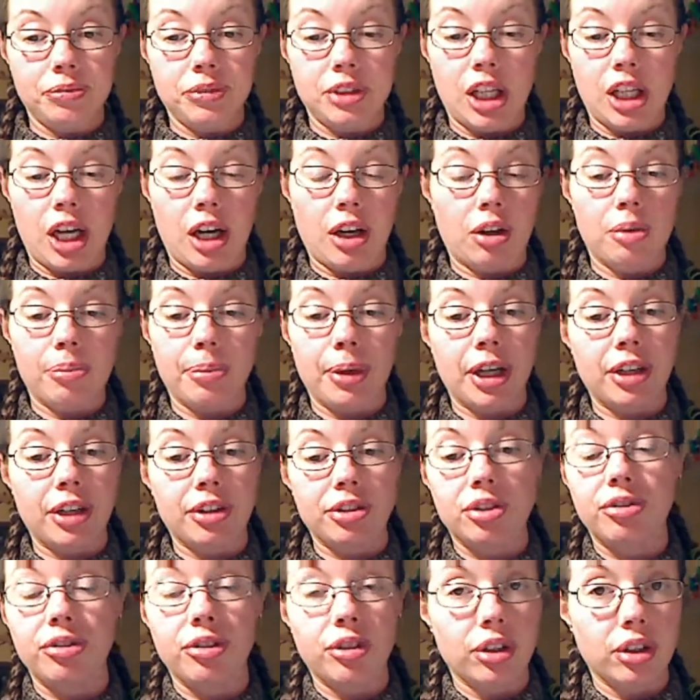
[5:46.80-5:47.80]
tackle
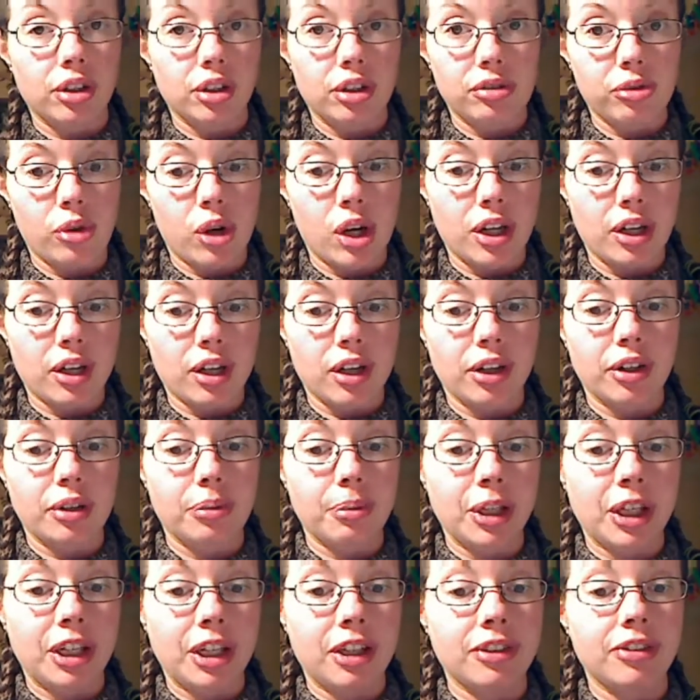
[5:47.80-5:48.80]
box full of watercolor
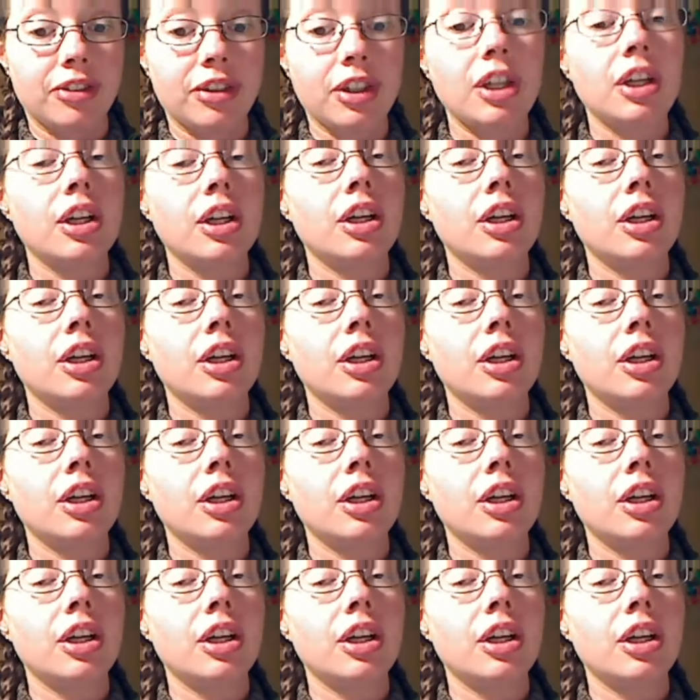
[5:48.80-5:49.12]
paint,